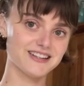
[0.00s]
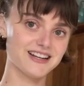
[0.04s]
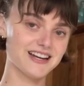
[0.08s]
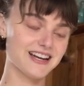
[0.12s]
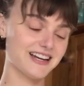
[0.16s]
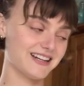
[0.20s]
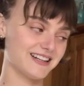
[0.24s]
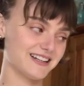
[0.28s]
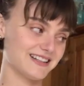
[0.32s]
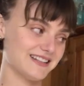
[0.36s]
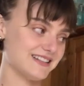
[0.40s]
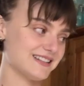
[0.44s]

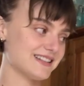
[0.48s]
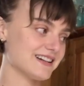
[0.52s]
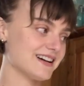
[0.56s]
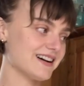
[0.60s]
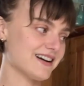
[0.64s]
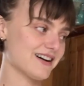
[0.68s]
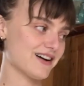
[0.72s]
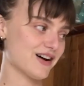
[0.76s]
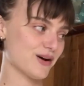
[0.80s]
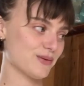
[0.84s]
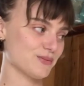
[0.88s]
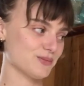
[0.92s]
and
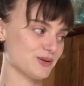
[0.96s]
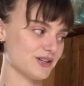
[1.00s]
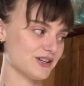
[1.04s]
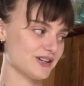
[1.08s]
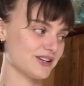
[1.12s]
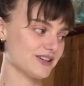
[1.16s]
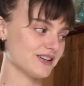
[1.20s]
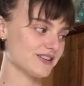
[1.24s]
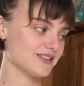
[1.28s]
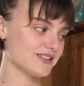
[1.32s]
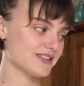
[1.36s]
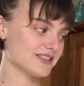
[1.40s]
I'm gonna
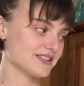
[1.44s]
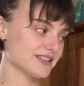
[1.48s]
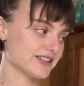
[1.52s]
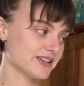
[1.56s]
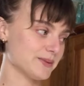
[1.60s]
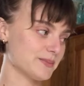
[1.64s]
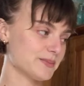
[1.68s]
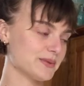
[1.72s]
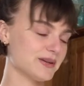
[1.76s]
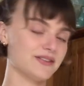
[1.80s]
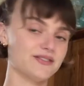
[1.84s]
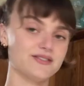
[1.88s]
cut this
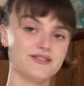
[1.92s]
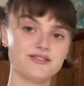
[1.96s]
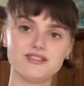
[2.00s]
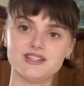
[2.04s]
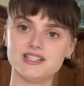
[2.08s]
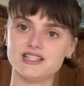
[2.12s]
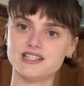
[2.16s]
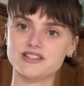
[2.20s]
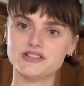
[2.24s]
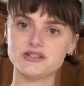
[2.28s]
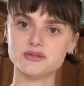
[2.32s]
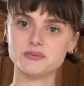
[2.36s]
up and
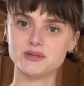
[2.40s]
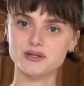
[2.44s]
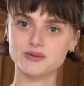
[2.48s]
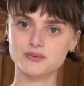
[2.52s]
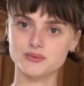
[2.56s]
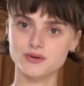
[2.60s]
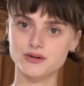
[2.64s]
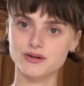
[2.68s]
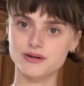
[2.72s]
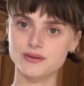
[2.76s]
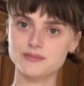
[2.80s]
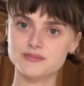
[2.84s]
feed it to my
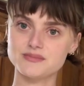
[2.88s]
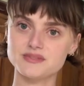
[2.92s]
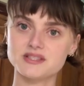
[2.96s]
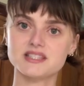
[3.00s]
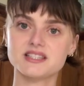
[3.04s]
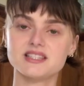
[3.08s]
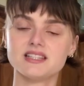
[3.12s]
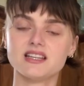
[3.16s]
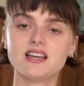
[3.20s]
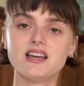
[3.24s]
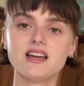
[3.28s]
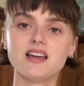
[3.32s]

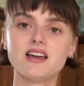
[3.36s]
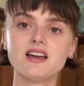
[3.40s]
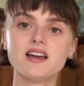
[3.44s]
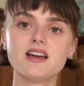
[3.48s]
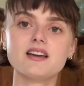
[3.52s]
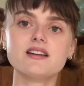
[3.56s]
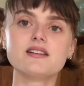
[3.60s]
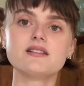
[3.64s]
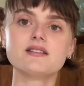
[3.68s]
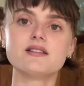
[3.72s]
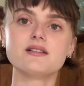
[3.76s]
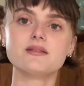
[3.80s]
worms.
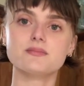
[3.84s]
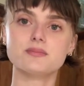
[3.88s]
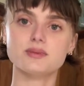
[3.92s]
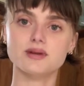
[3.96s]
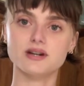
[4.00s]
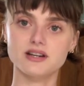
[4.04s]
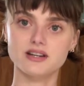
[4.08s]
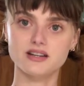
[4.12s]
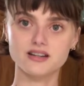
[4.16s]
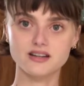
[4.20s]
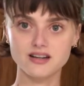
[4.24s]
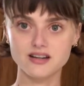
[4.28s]

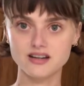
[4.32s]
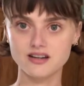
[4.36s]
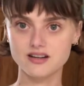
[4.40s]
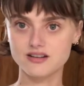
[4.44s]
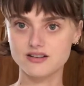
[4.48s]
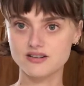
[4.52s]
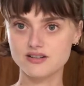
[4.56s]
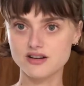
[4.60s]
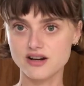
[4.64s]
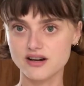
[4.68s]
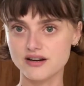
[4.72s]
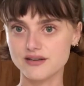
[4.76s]
But
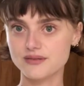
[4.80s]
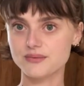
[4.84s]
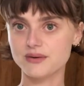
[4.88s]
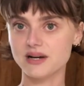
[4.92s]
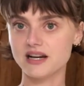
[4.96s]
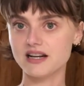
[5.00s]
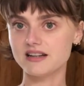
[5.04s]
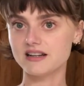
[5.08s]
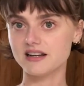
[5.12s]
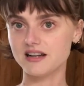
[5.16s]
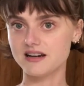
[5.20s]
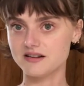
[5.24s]
not
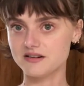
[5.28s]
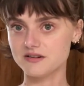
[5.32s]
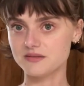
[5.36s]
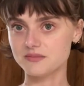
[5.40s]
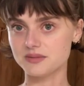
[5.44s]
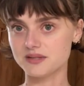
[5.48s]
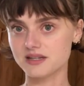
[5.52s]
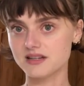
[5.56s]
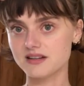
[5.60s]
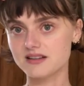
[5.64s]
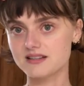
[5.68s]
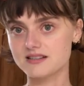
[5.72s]
right now
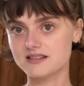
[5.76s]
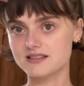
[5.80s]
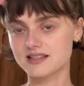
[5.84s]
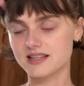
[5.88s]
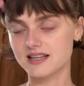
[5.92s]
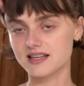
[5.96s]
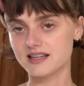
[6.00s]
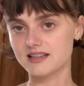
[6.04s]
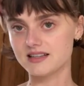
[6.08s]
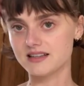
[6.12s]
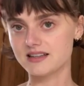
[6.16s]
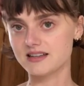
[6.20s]
because
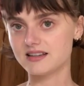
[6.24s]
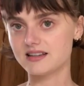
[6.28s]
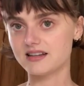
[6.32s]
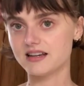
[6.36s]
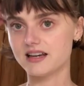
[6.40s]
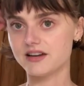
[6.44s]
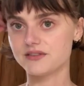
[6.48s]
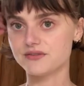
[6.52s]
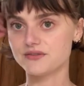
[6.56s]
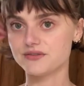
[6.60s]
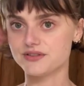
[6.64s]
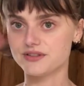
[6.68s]
they eat
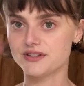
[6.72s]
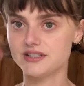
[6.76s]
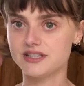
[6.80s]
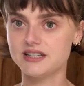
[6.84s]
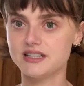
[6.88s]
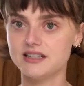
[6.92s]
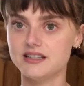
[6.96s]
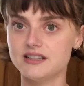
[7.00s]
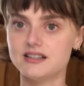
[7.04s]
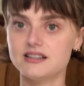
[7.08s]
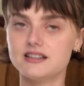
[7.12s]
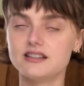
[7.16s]

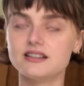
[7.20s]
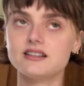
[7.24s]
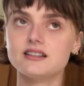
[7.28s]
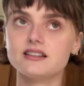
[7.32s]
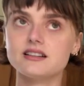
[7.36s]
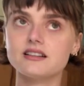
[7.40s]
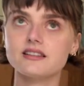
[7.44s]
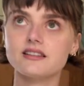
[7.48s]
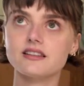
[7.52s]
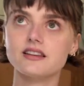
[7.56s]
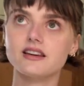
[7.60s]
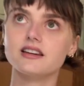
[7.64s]
every
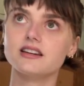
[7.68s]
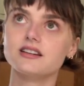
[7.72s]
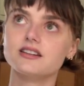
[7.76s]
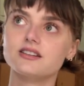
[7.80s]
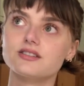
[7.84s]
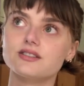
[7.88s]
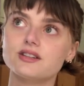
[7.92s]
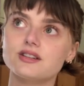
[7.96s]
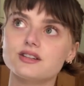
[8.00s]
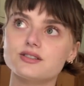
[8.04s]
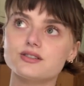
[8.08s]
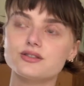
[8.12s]
like
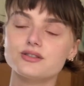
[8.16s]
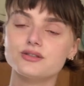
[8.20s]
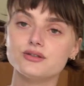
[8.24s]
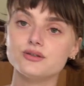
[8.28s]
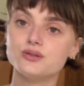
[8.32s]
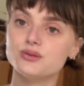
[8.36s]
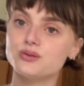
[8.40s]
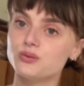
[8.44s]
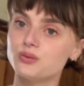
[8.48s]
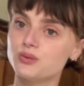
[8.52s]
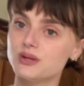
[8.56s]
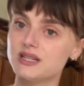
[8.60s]

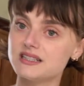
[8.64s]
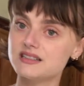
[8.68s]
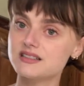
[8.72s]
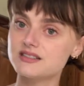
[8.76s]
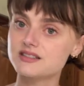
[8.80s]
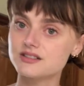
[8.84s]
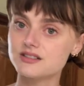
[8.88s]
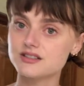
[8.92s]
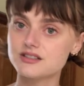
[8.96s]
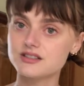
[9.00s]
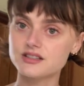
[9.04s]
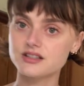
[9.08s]
2
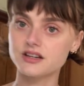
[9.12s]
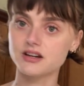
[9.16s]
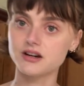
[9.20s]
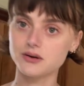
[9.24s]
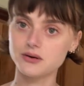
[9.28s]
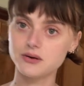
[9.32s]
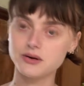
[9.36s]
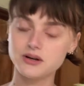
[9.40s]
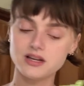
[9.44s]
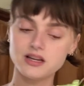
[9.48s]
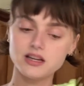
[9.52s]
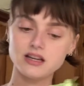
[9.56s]
weeks or
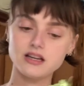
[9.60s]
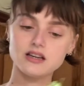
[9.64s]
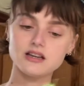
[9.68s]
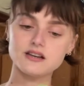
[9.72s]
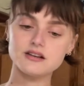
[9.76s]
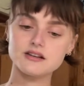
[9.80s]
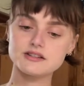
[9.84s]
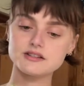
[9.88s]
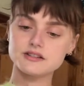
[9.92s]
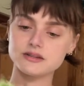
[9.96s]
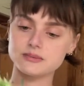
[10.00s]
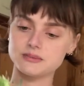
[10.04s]
so.
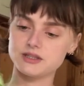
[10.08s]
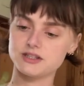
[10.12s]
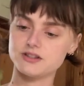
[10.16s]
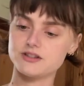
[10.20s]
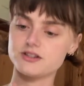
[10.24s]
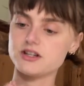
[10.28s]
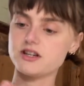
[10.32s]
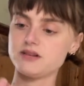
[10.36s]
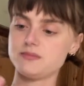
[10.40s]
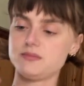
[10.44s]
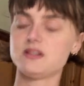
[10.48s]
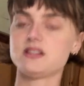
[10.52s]
So I'm gonna
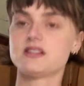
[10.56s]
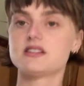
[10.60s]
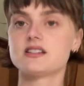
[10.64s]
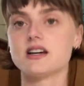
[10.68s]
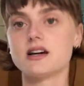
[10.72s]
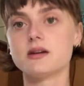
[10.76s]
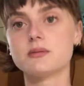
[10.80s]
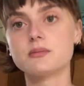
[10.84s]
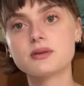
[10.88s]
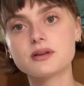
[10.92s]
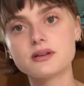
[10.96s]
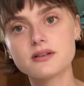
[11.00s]
chop this
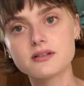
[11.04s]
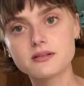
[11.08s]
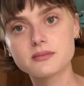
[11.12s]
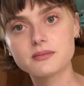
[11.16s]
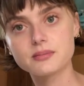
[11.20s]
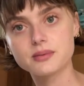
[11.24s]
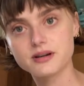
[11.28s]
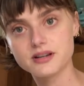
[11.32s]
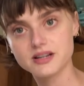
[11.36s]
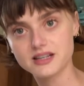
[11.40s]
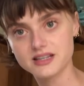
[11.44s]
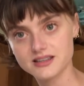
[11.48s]
up,
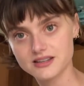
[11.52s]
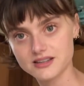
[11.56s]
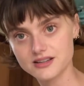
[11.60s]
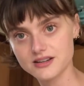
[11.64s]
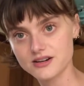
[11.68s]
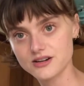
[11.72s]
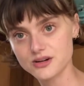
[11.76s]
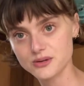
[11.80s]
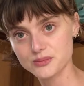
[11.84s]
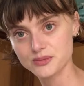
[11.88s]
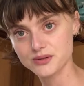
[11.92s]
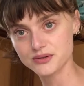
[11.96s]
put it in the
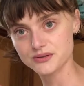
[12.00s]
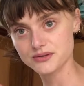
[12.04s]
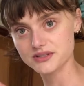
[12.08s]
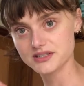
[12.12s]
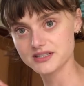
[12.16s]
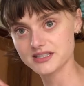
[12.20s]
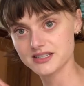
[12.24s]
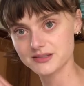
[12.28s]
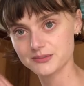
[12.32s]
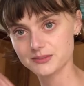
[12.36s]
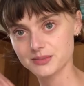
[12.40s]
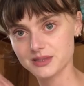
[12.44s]

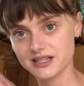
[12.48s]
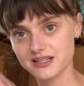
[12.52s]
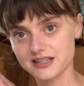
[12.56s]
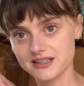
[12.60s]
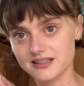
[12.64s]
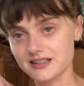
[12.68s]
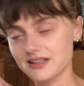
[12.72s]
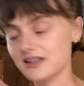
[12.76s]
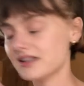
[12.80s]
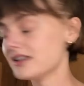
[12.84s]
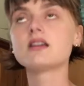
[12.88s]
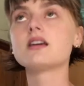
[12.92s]
composting
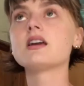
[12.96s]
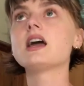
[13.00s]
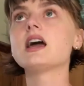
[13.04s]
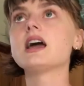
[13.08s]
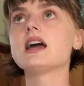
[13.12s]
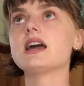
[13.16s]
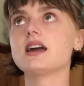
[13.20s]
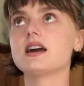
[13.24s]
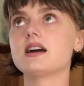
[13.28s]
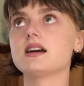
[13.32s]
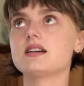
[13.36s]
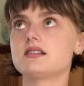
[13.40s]
bin,
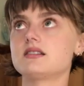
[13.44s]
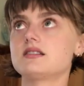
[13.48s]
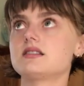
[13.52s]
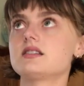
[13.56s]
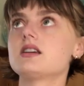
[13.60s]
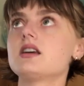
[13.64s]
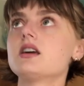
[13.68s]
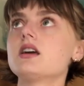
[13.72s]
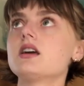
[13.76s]
and